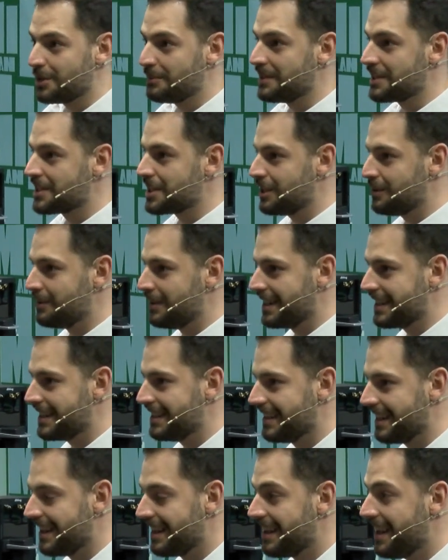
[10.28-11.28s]
in
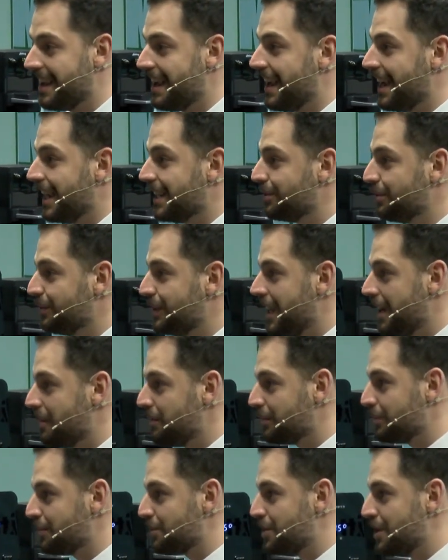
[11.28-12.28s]
Slovakia. And today I
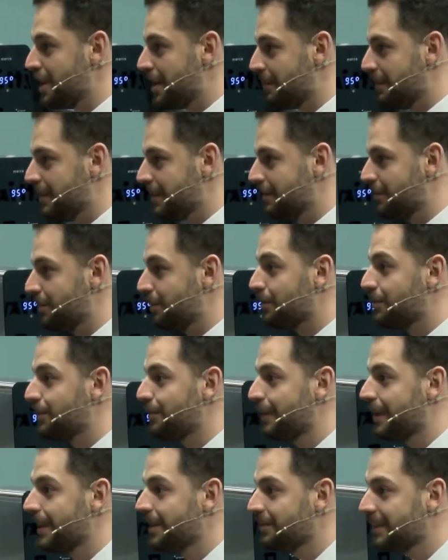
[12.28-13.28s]
want to share with you
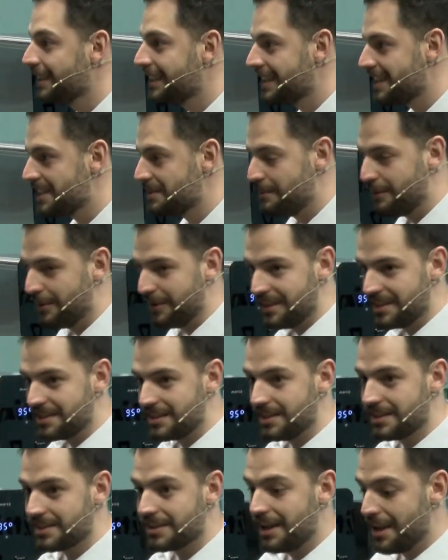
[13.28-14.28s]
3 unique
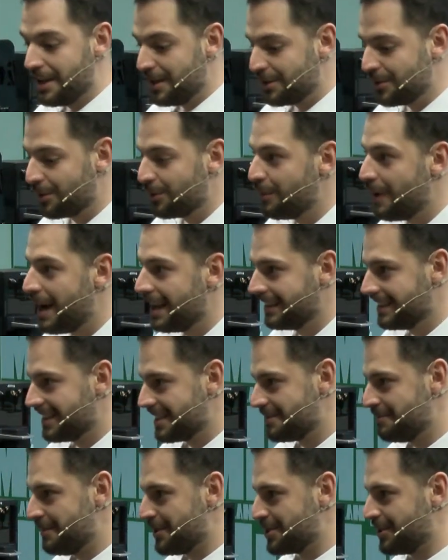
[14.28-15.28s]
experiences through one
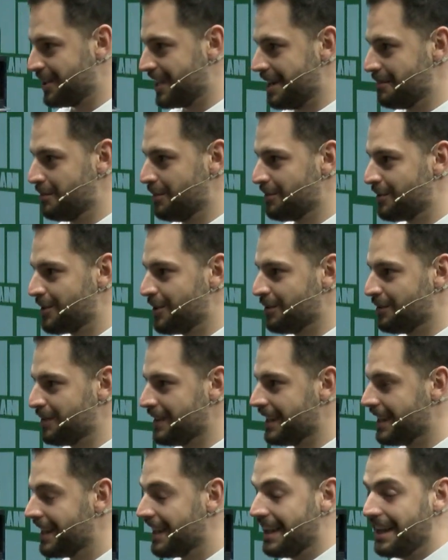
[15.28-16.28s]
special cup of
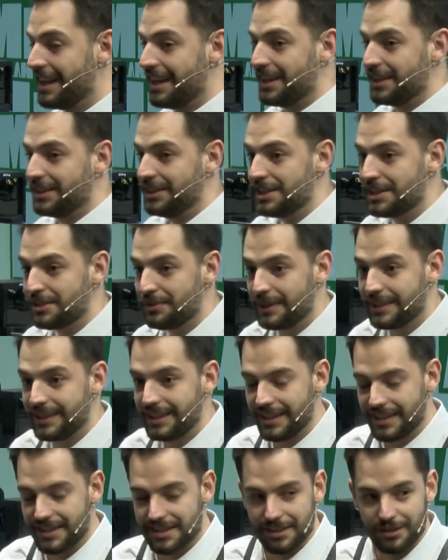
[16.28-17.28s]
coffee. These 3
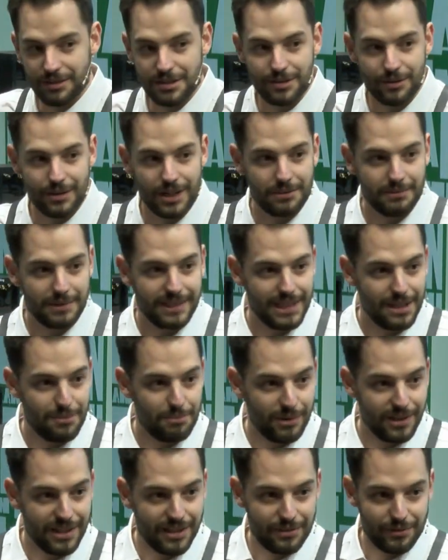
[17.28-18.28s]
things also got me
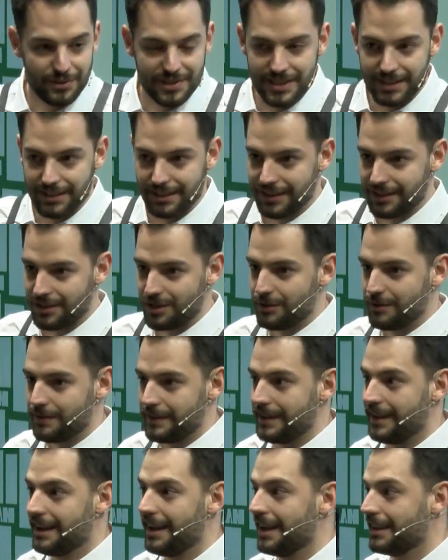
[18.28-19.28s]
deeply interested in
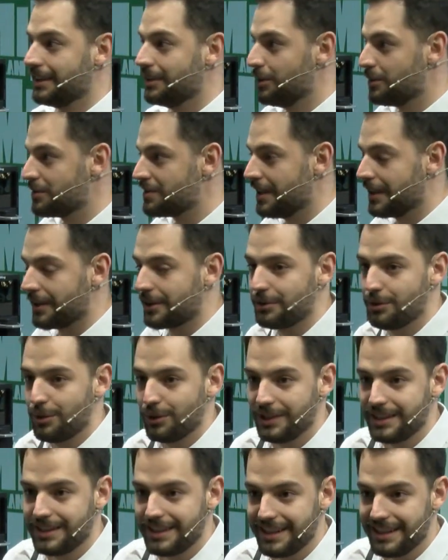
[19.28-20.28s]
coffee, and those are
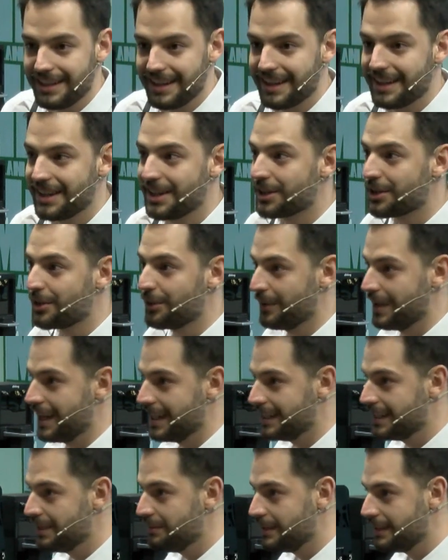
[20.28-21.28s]
quality,
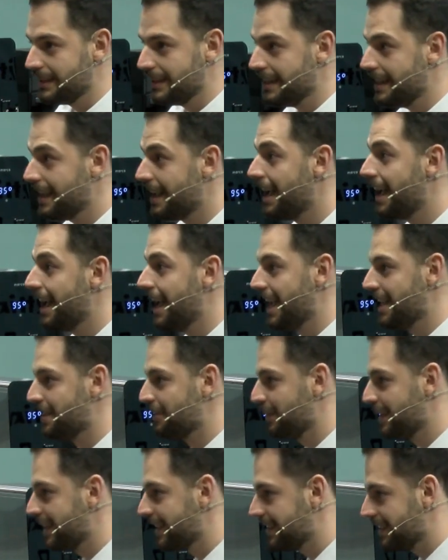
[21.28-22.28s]
creativity, and
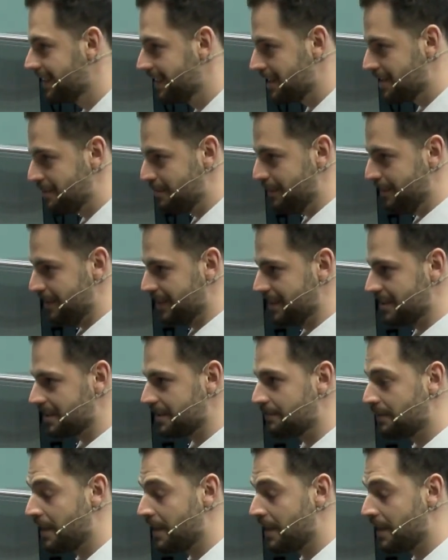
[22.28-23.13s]
drinking experience.